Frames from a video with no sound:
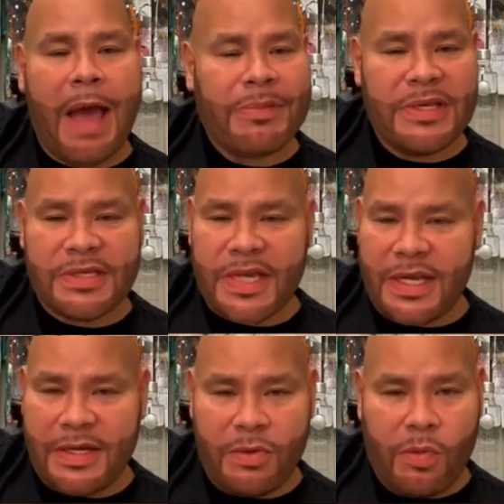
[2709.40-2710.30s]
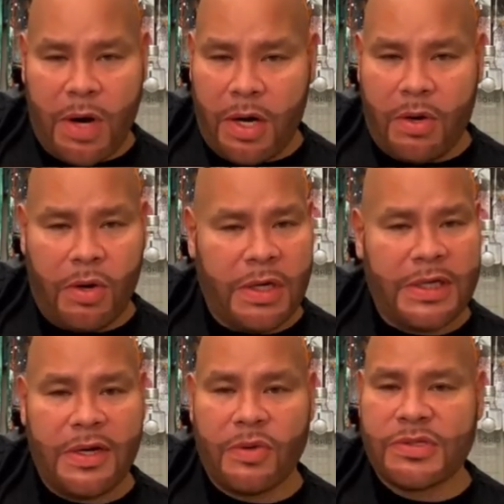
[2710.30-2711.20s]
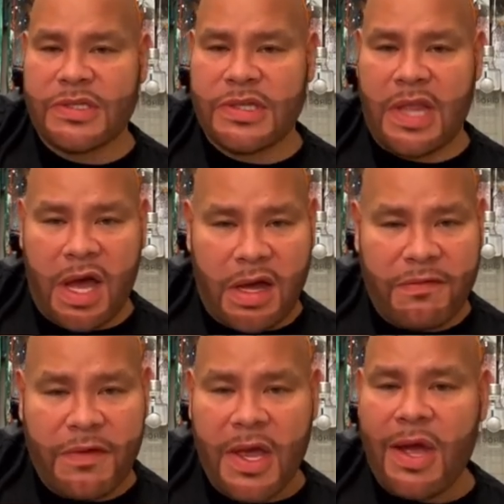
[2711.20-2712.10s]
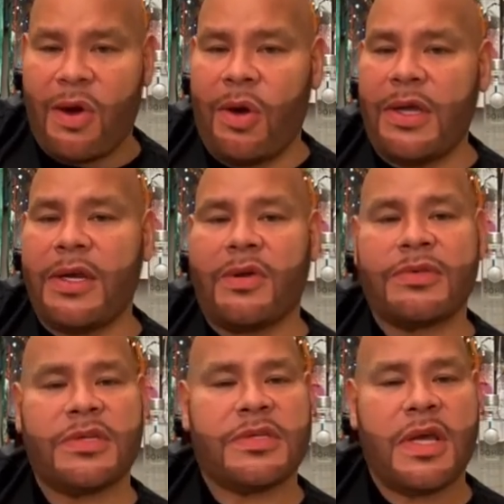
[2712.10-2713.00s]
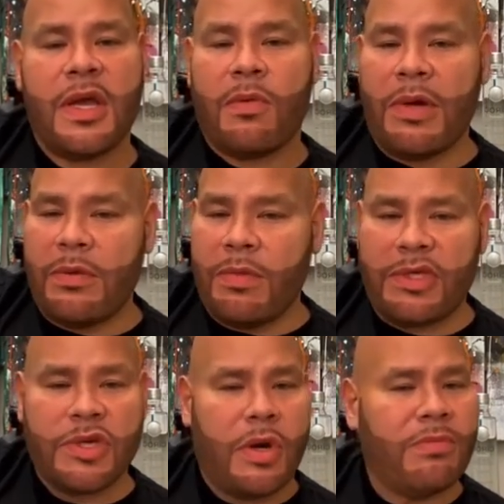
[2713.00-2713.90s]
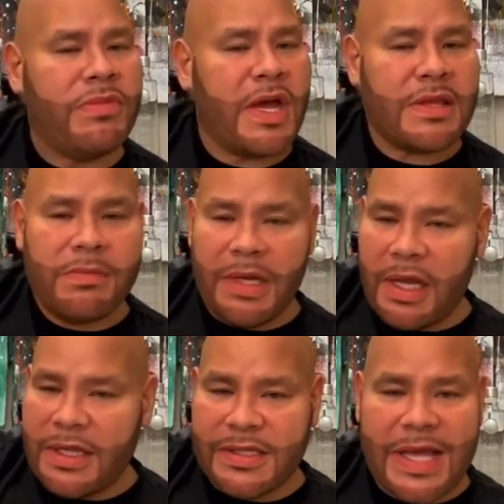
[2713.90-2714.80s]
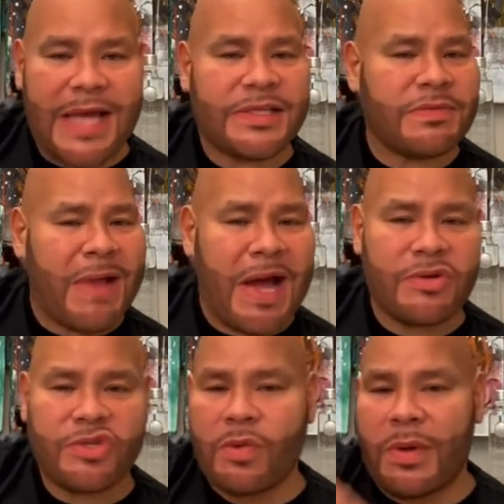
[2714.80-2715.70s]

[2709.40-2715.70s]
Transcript: happiest kid in the world. All he knows is love. All he knows is we show him nothing but love. This guy smiles